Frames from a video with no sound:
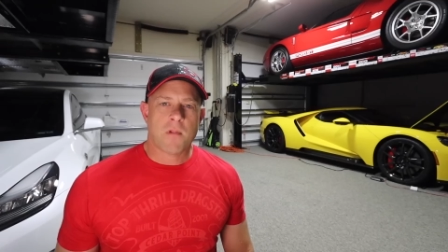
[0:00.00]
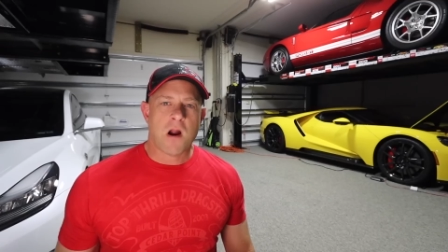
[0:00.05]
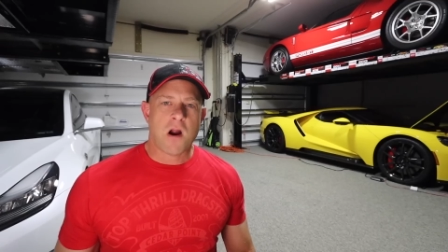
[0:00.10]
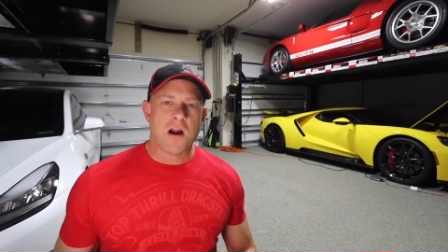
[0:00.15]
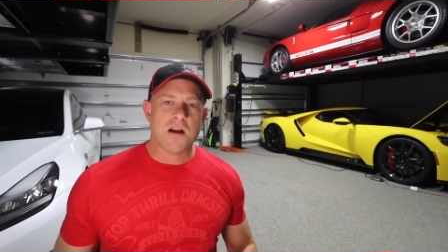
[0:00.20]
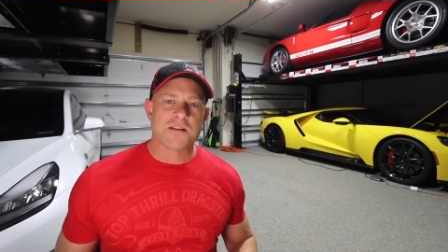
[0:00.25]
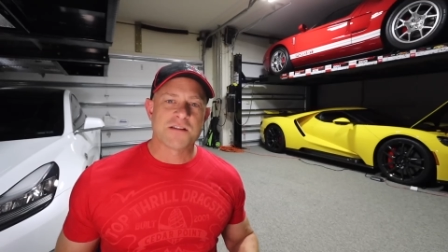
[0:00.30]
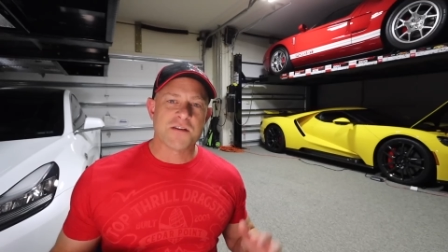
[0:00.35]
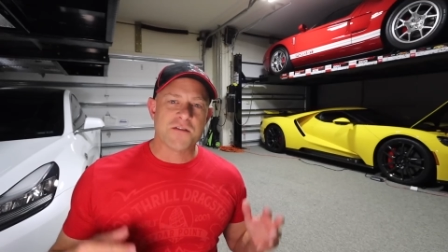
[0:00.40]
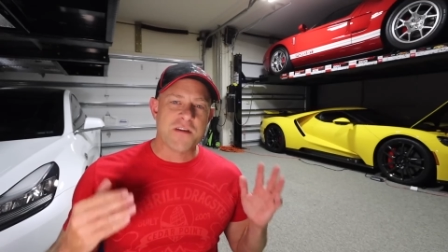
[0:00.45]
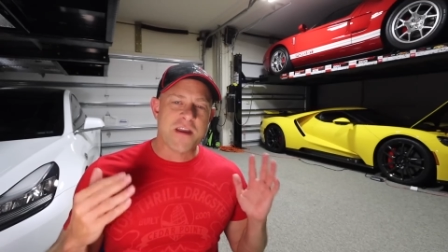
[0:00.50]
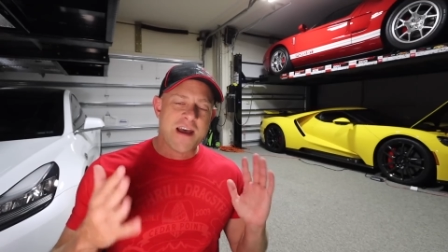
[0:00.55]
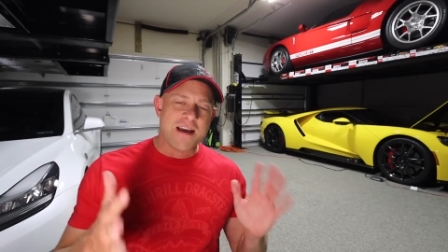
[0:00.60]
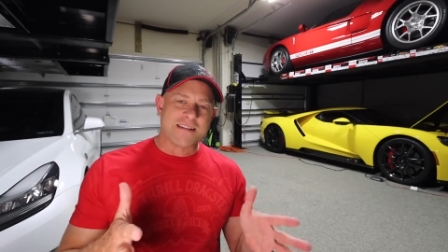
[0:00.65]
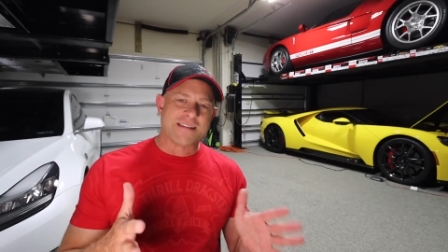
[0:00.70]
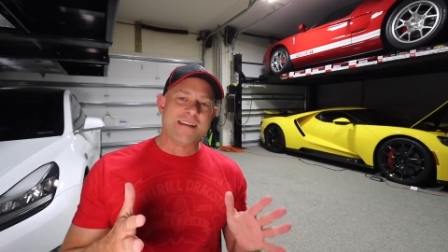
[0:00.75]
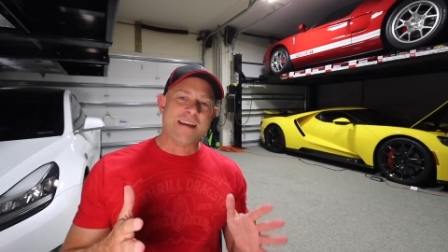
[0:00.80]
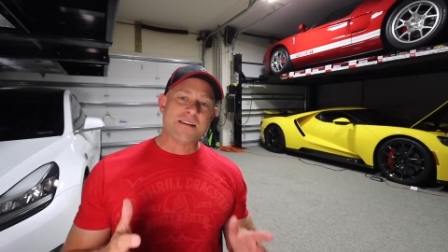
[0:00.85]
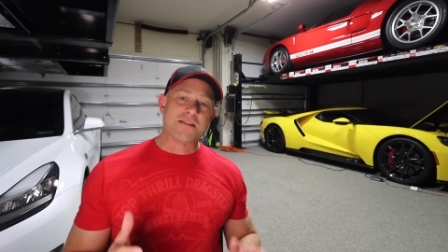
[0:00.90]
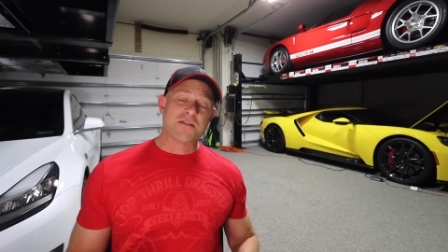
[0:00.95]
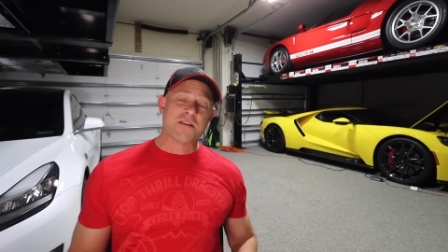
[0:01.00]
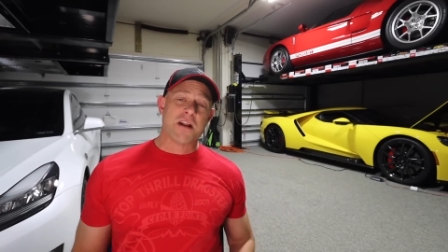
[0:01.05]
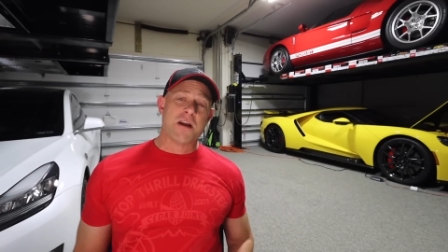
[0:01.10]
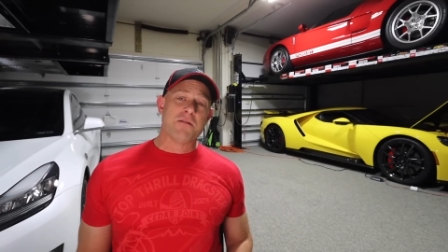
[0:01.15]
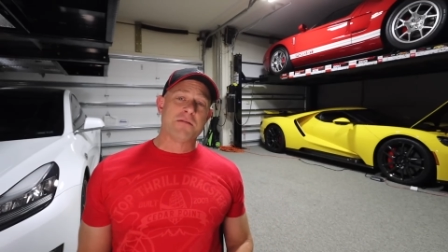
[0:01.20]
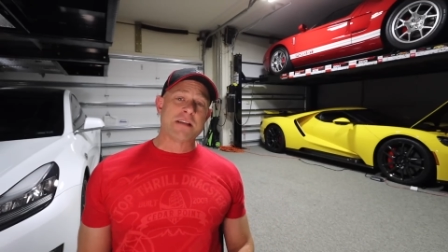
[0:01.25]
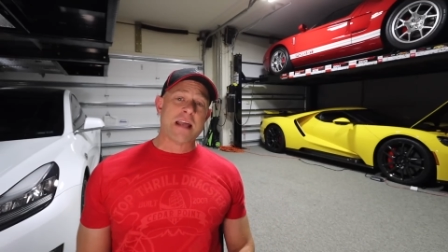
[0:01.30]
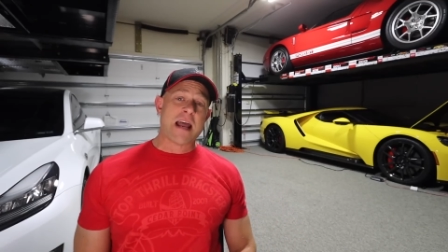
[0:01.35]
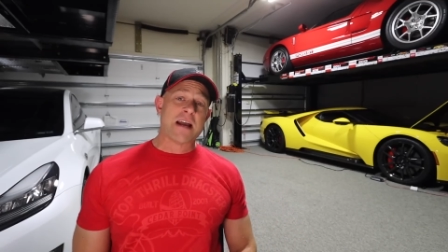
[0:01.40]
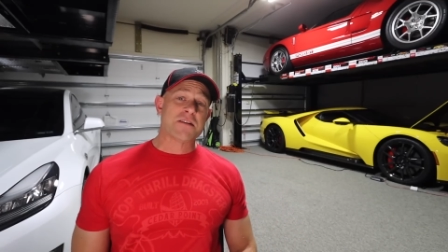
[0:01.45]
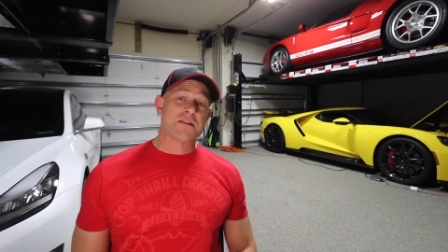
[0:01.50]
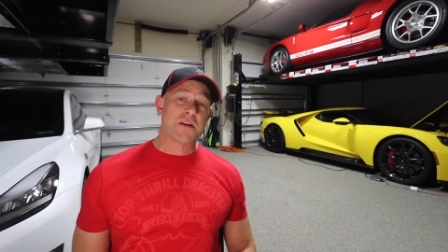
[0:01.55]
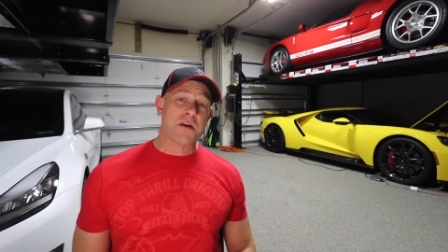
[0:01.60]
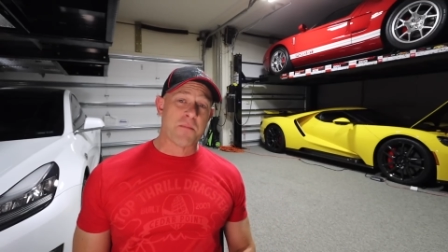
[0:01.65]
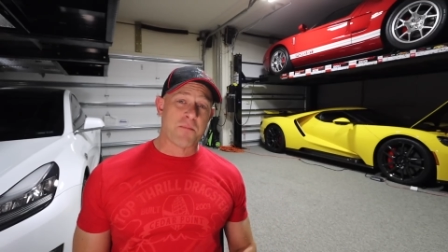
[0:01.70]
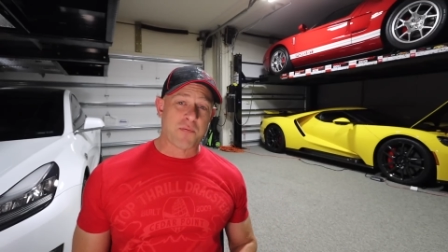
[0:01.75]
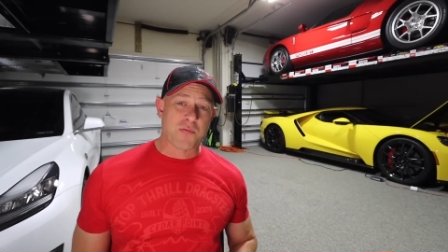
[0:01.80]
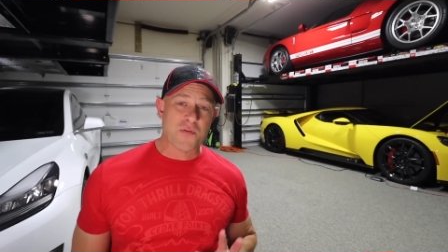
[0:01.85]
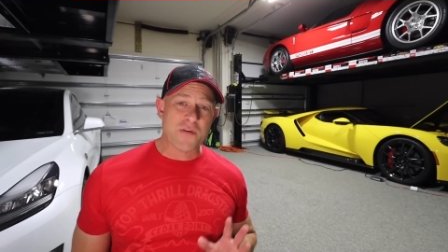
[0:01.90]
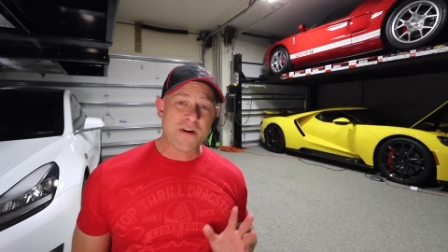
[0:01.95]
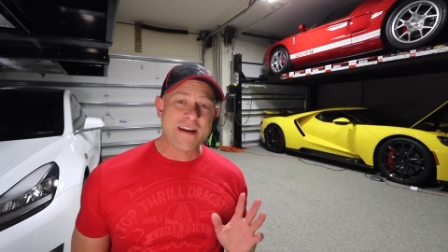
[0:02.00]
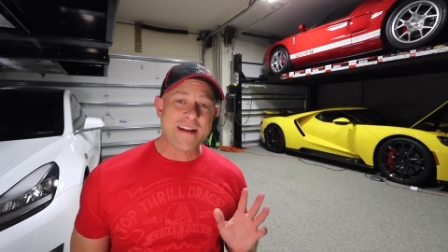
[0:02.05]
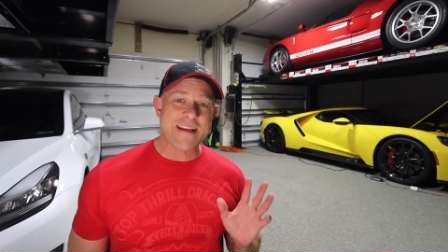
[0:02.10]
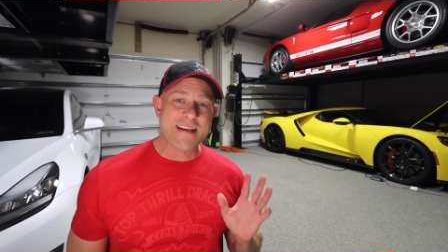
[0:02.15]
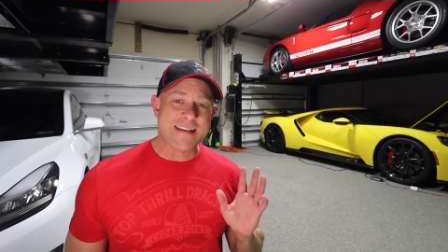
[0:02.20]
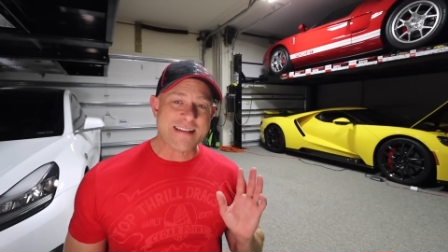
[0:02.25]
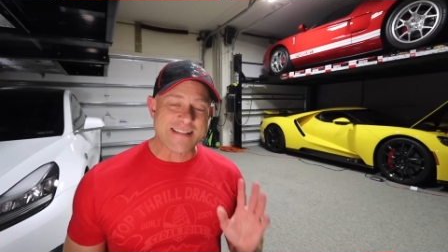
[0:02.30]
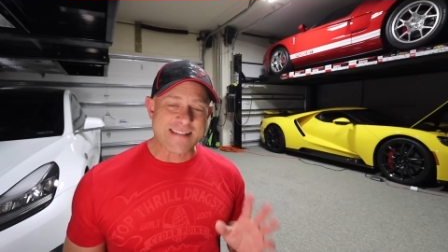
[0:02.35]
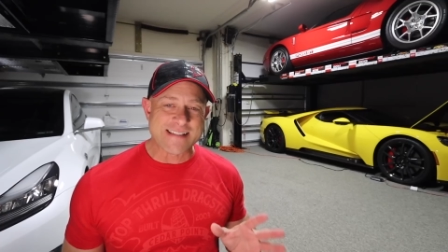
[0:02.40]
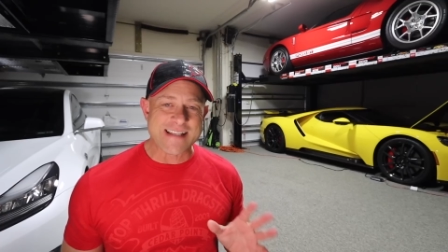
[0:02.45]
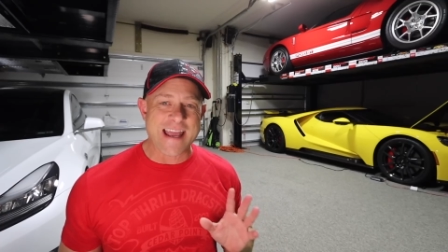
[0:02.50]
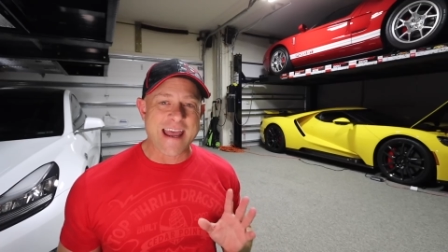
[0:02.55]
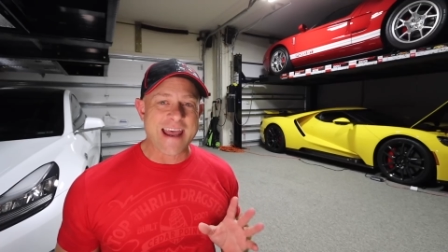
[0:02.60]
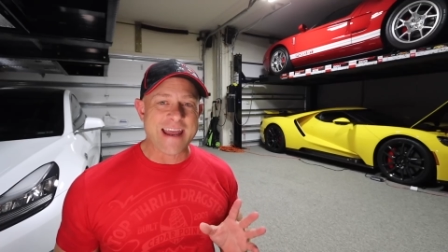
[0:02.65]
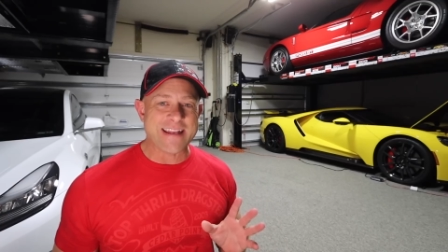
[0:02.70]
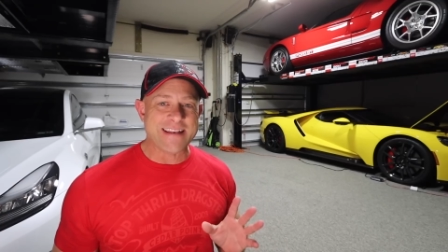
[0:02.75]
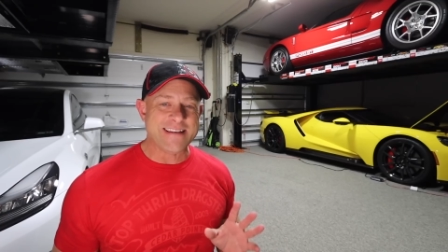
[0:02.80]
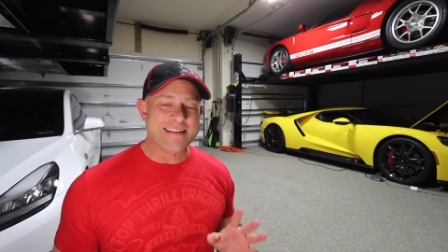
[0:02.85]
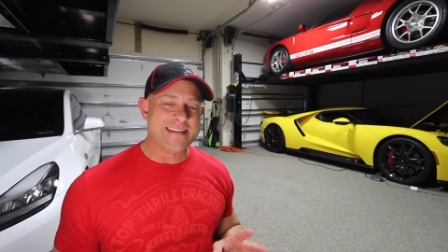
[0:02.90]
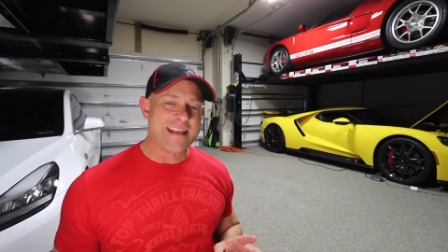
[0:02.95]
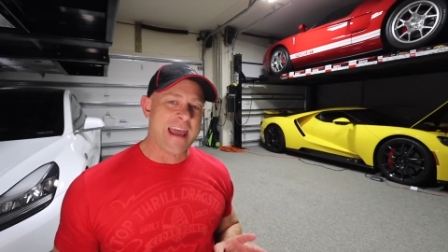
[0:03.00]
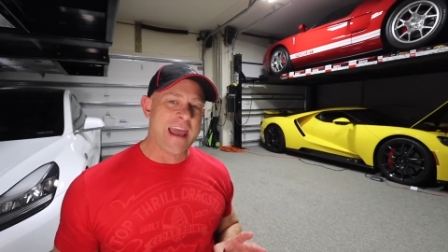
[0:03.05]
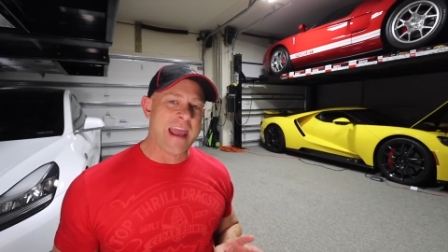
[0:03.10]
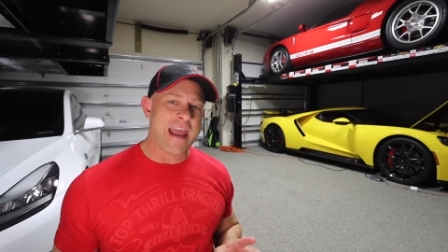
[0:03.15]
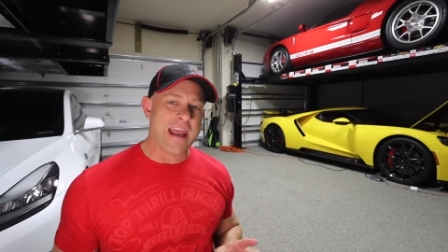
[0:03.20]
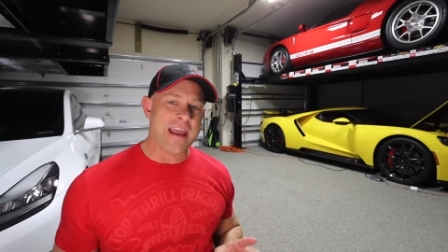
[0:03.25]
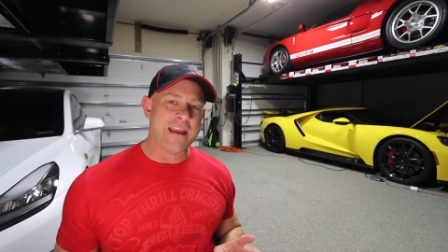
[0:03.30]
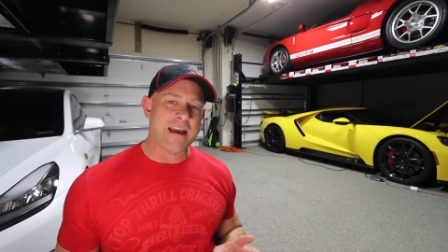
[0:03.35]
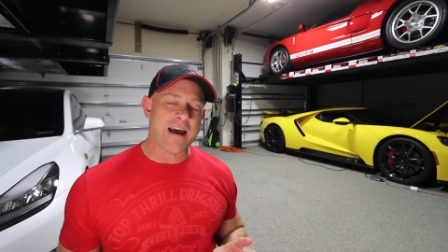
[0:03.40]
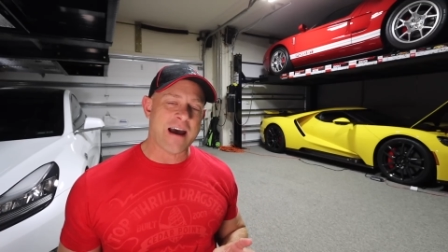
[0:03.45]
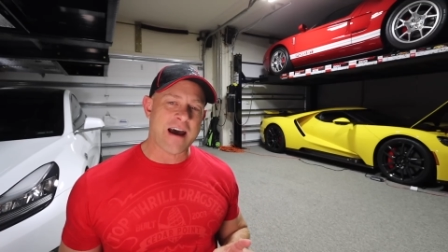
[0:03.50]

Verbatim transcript: All right, so yes, yesterday was actually a pretty sad day.